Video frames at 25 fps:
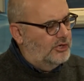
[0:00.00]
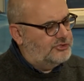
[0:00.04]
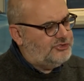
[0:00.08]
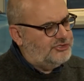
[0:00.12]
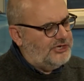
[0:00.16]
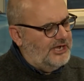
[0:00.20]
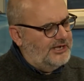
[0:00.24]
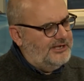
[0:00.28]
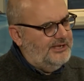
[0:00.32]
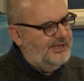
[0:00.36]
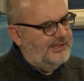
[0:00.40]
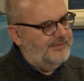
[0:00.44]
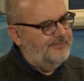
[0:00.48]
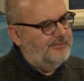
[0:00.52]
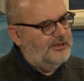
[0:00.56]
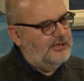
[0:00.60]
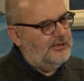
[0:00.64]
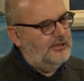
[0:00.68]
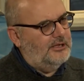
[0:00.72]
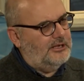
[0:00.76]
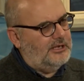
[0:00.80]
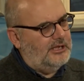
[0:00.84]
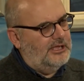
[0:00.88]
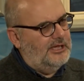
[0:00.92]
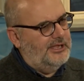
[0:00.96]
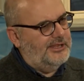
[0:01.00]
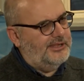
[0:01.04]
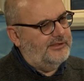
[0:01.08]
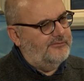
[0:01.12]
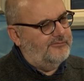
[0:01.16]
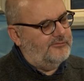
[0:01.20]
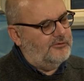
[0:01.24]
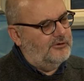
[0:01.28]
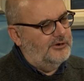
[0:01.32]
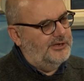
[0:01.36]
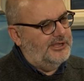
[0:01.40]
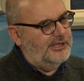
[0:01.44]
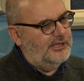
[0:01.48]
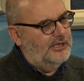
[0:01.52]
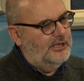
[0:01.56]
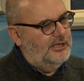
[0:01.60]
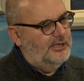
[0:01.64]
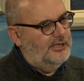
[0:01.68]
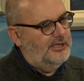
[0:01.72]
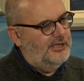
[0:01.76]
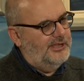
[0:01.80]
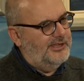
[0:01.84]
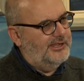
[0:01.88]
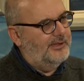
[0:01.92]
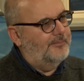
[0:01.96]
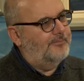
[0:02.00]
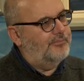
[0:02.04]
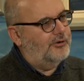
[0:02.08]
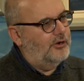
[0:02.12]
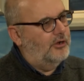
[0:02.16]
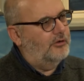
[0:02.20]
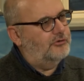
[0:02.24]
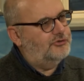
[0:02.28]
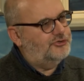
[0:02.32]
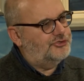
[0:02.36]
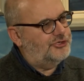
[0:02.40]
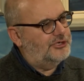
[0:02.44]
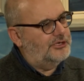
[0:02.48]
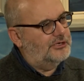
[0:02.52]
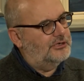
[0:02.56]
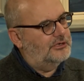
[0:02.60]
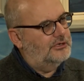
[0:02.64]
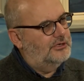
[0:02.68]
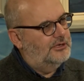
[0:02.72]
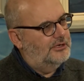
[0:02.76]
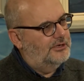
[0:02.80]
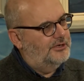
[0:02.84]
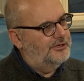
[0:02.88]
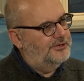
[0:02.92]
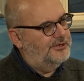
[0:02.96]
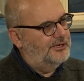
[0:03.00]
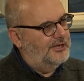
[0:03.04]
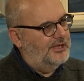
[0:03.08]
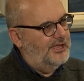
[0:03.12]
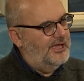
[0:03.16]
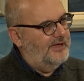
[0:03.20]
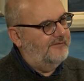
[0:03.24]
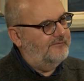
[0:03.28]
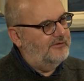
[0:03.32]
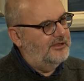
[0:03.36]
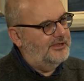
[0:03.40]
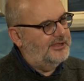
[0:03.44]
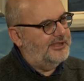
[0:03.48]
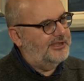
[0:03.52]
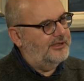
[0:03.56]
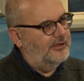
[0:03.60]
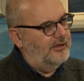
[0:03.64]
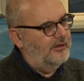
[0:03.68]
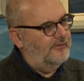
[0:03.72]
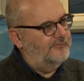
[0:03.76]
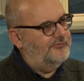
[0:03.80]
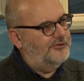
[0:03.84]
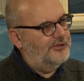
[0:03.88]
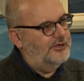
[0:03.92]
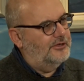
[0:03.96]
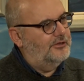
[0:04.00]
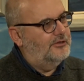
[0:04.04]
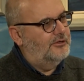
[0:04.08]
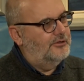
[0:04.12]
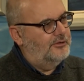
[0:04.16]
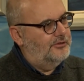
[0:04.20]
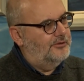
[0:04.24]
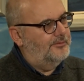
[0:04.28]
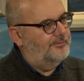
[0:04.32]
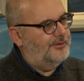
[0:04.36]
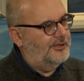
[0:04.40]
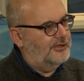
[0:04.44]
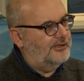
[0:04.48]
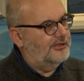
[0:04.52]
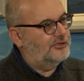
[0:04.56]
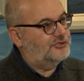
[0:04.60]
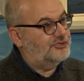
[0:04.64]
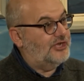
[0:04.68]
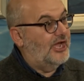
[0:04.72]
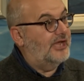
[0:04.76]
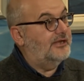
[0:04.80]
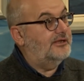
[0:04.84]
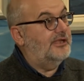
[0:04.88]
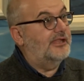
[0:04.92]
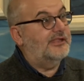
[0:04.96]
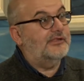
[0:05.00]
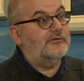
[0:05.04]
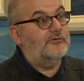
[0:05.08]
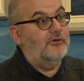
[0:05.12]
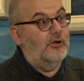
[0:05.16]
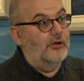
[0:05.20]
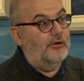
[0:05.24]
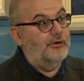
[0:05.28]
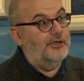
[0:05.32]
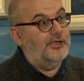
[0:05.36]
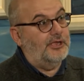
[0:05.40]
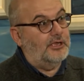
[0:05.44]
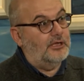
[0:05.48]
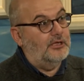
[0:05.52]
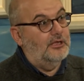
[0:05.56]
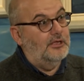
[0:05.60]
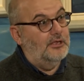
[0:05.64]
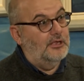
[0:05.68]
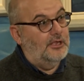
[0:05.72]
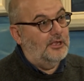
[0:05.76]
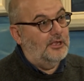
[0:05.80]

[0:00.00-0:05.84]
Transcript: Chinese middle class, of course, is approaching the levels of because China is growing.